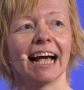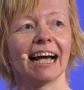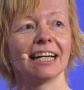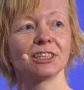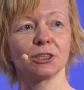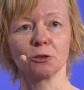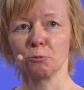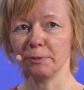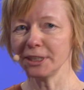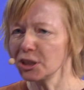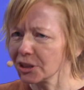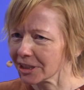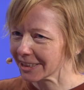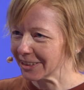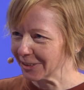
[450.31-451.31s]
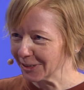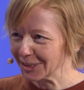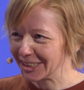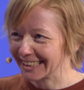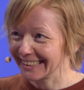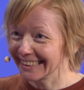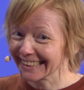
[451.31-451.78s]
So which is huge.
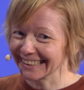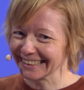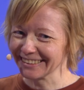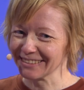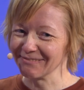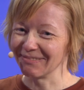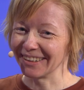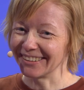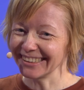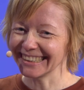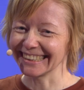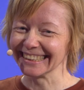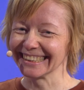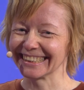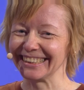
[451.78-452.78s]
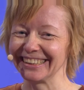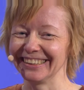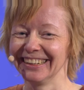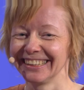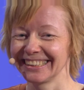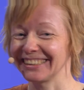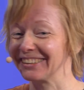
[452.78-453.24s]
Like in comparison
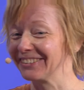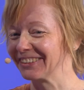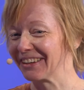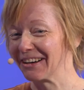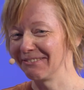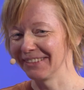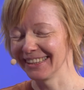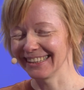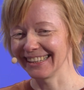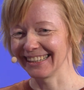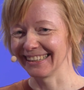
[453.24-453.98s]
to normal